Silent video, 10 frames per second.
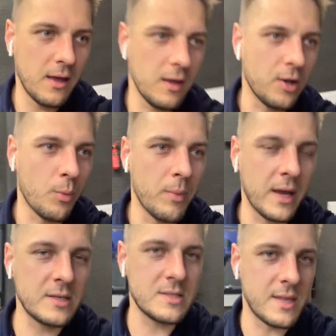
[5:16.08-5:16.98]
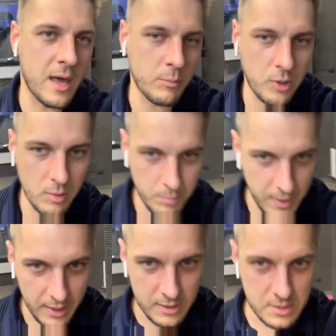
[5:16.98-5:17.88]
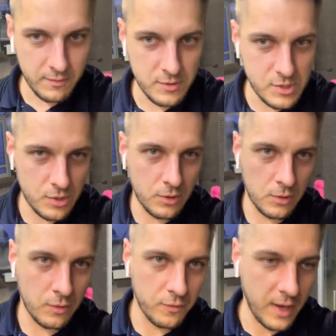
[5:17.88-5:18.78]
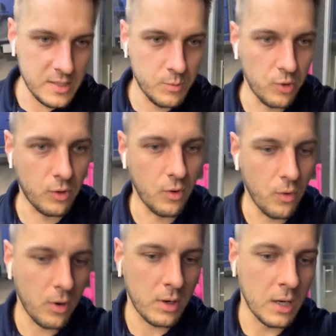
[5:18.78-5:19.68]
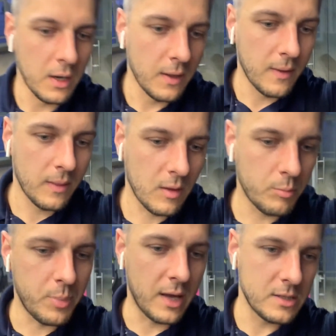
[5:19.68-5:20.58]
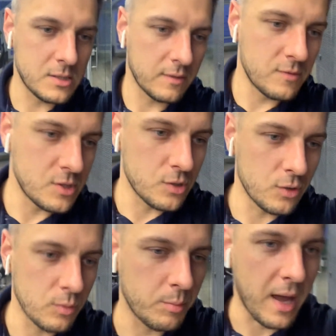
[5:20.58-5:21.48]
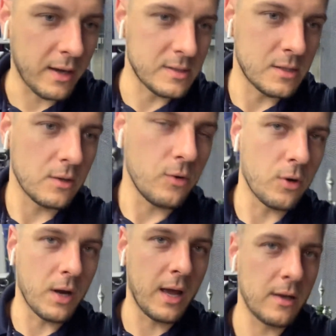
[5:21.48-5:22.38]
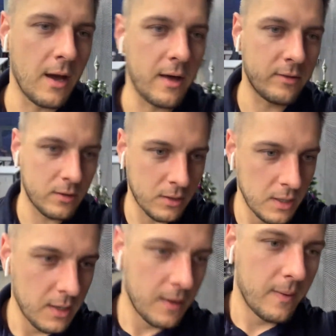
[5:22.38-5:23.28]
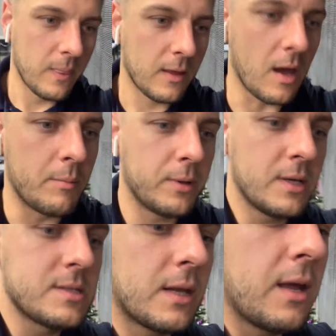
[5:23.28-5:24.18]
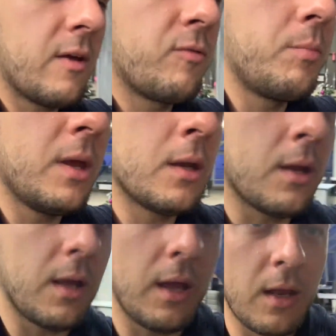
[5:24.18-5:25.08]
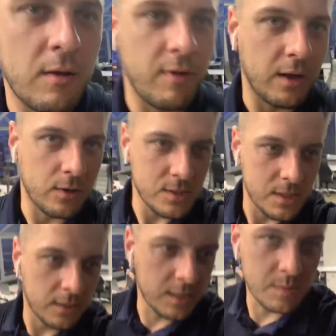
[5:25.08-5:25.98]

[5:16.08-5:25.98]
you know, makes them competitive to Facebook or competitive to Bakkt or any other companies that have been innovators in the